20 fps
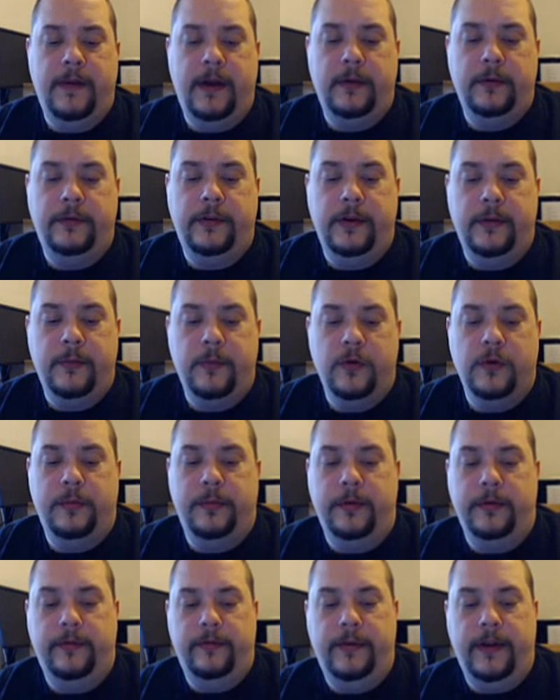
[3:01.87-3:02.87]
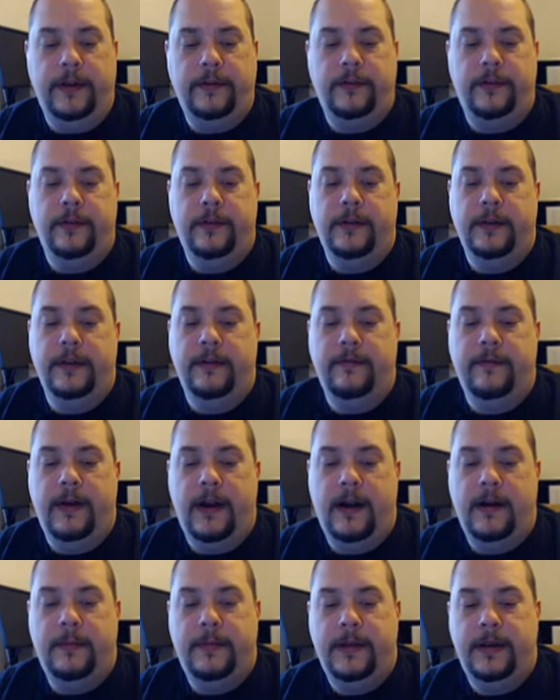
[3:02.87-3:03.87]
If I was in a more professional
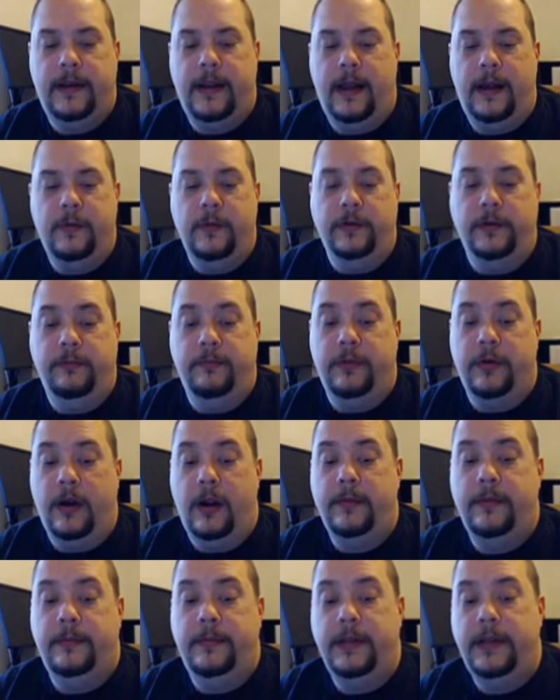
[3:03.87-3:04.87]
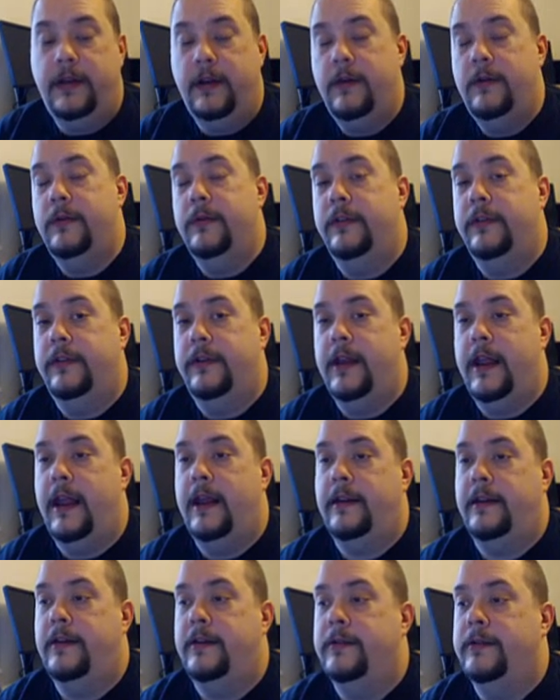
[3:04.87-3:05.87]
environment, I would probably go with
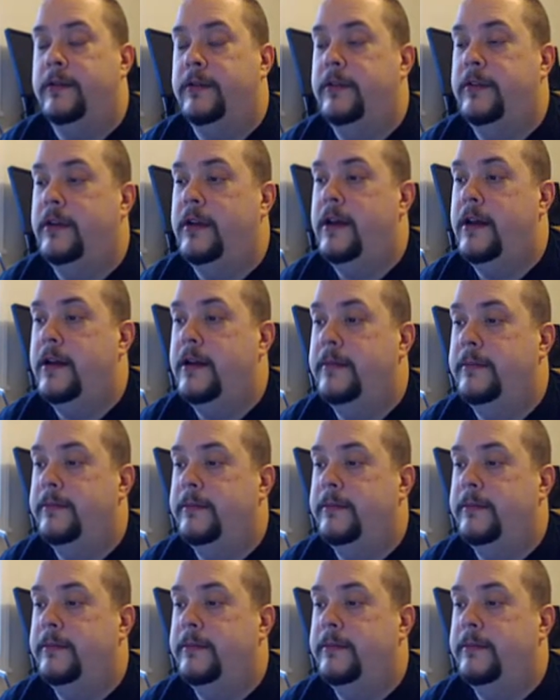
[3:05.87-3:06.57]
Nagios,